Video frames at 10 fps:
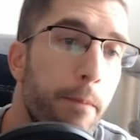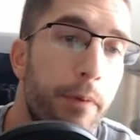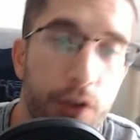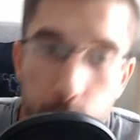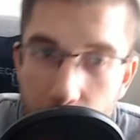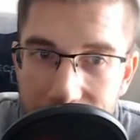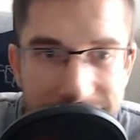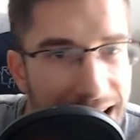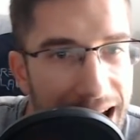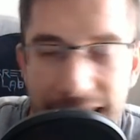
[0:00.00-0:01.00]
But as well
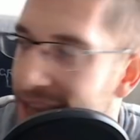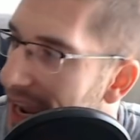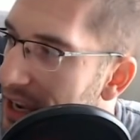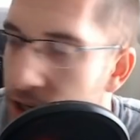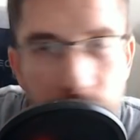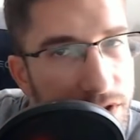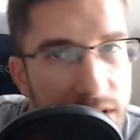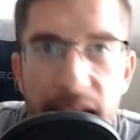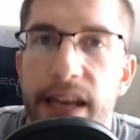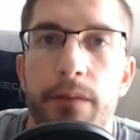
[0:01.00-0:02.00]
as that, getting new
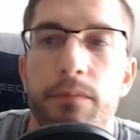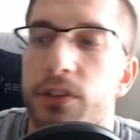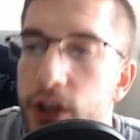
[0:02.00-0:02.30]
stadiums,